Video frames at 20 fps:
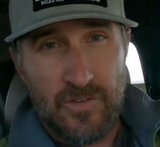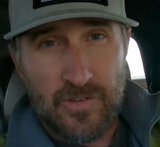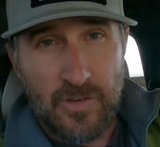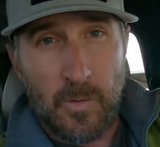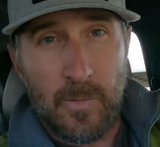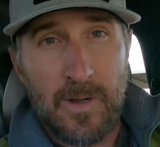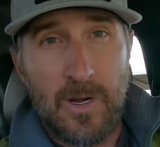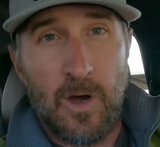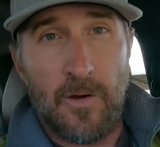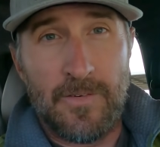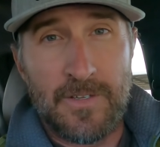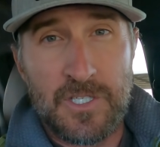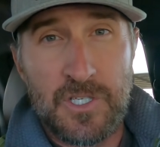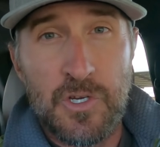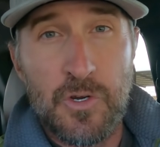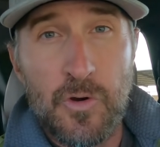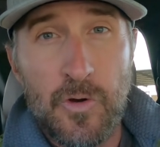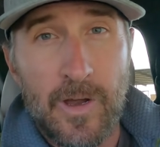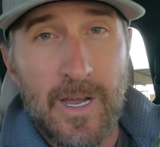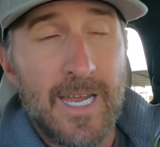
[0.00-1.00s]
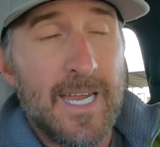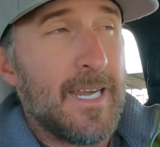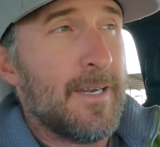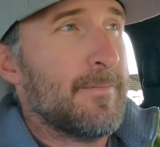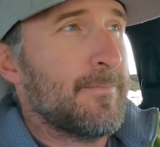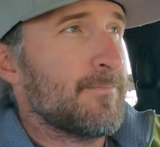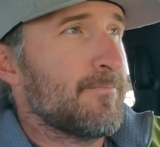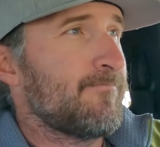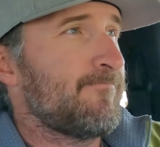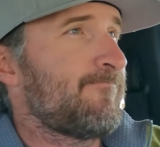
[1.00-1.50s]
so we know if it's too
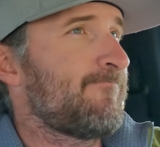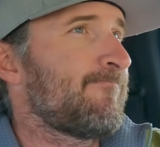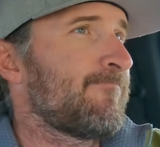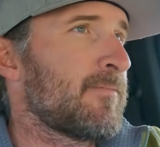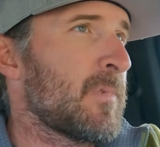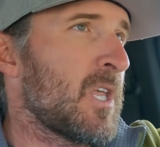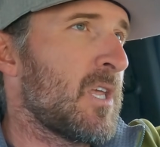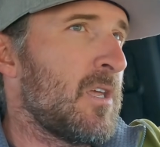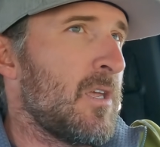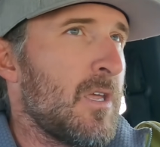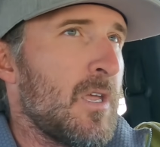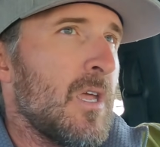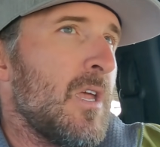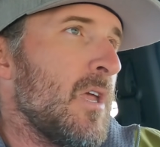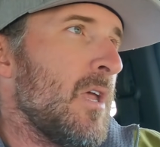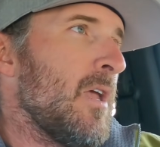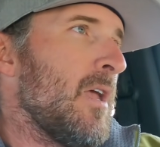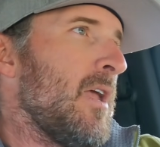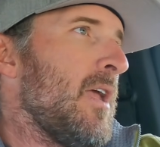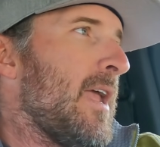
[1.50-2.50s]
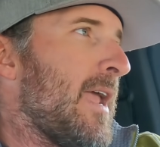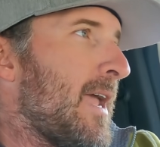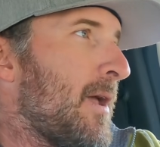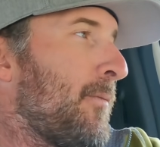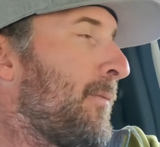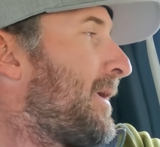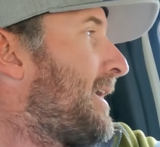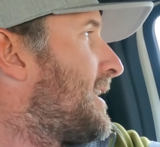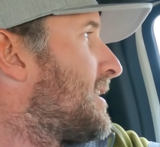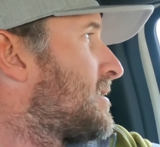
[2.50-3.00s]
green
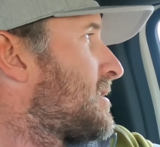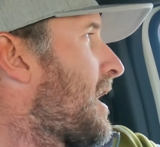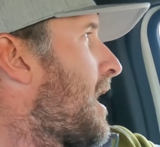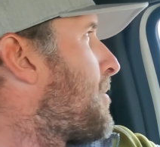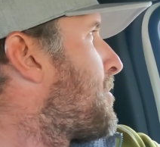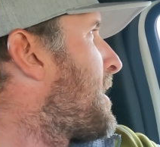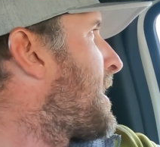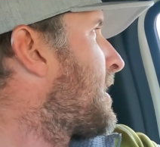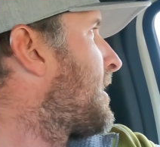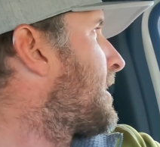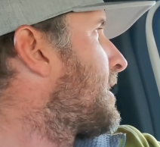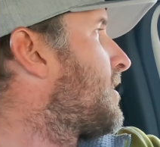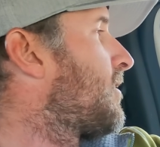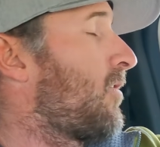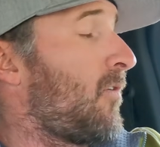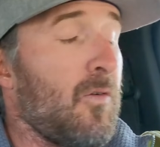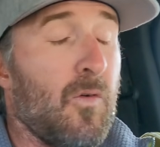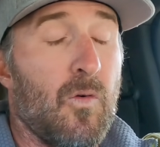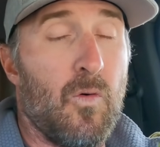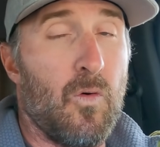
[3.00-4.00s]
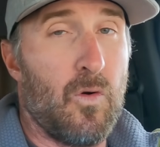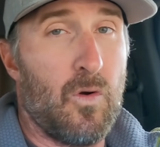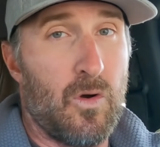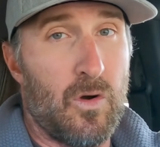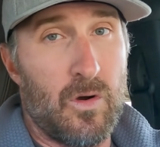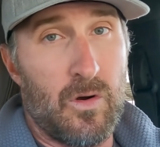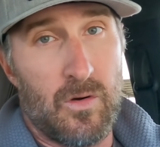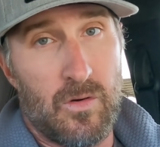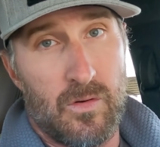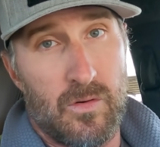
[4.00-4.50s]
and we need to stop baling
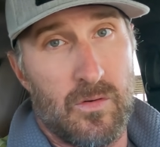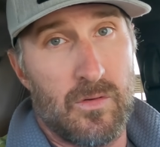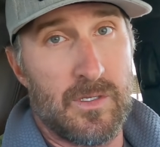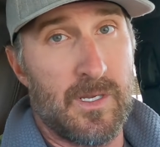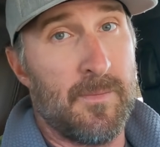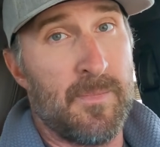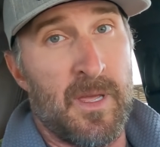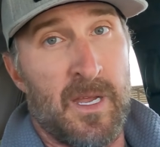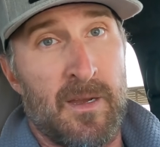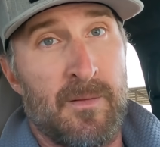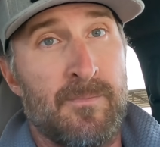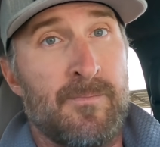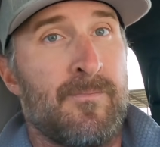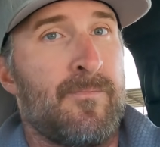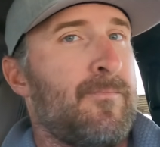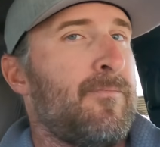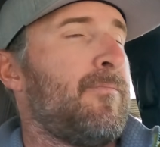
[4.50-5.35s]
or something.